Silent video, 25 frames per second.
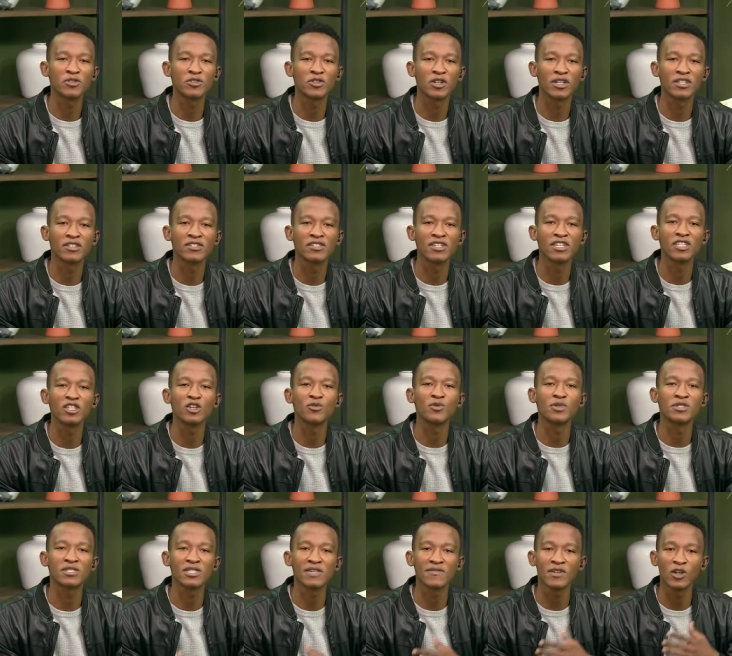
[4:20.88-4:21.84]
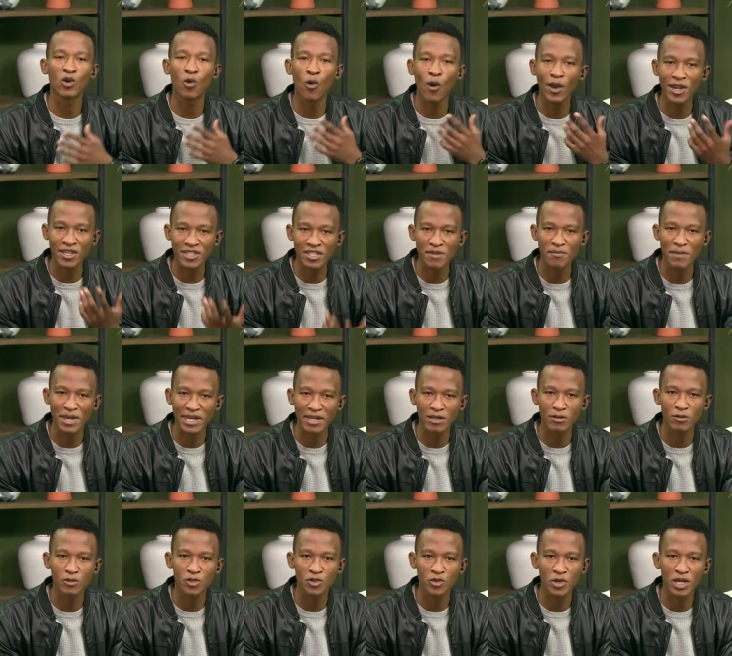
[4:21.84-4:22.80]
members to continue receiving quality
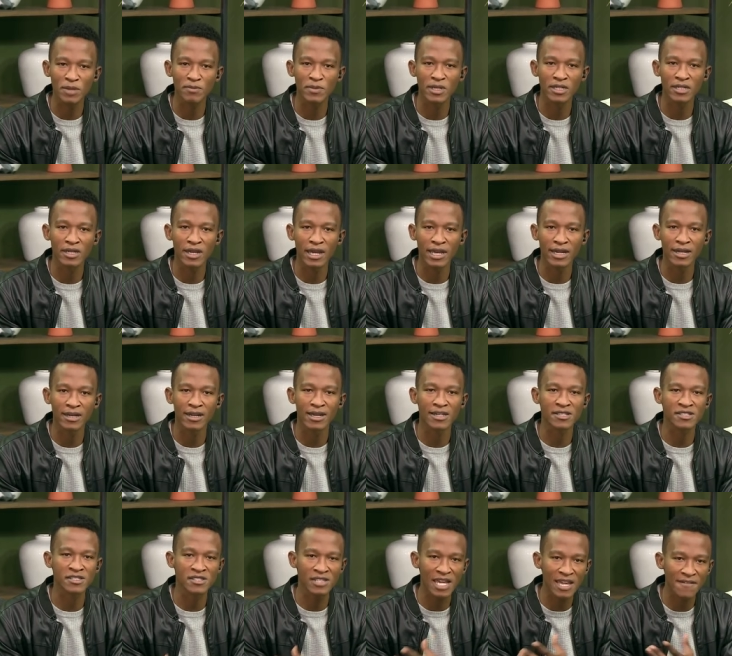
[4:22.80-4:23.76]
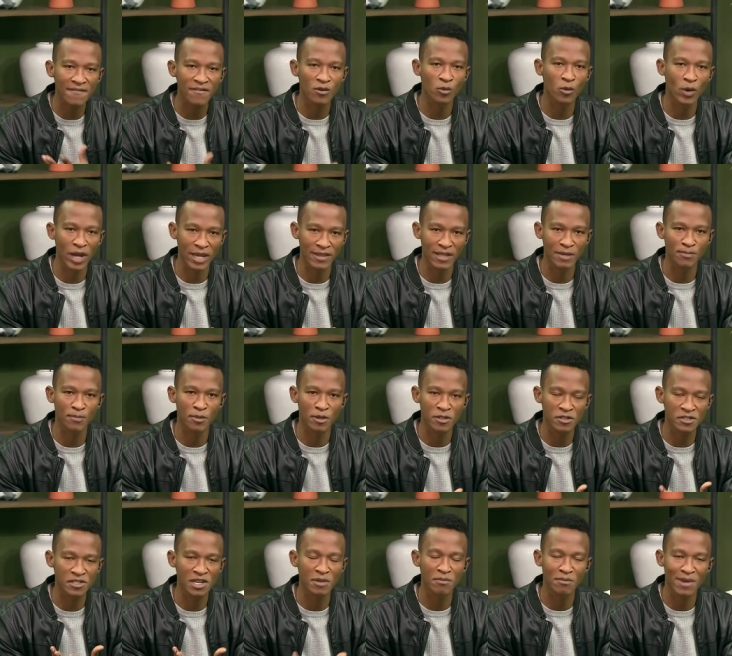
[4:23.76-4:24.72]
medical treatment in a safer way that
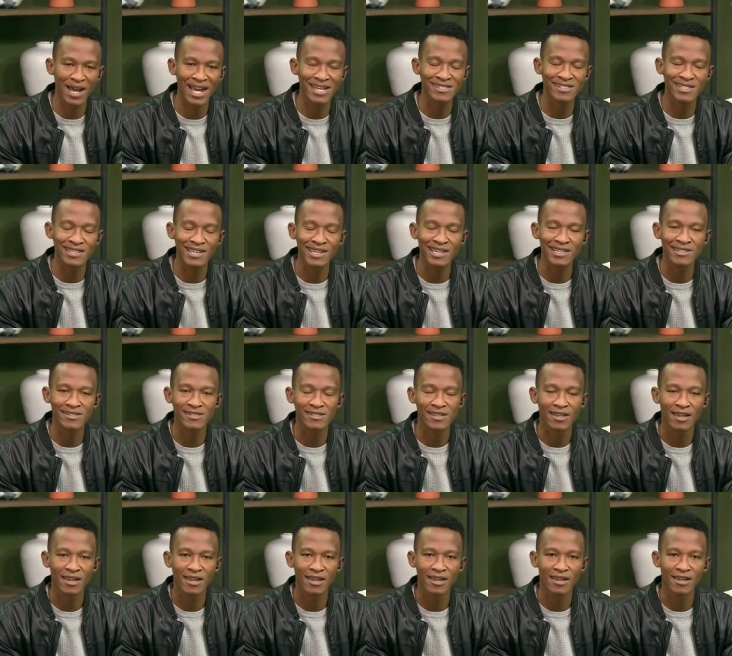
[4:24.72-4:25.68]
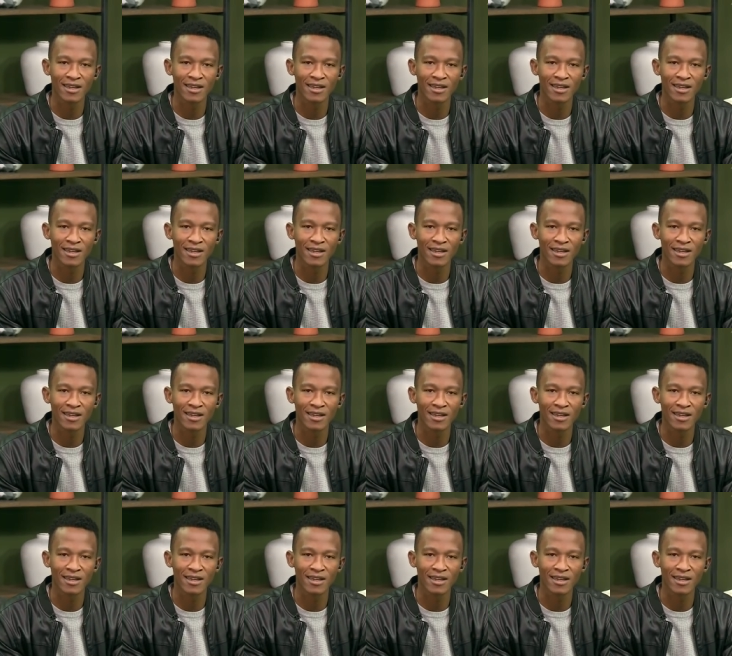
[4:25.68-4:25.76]
puts their minds at ease?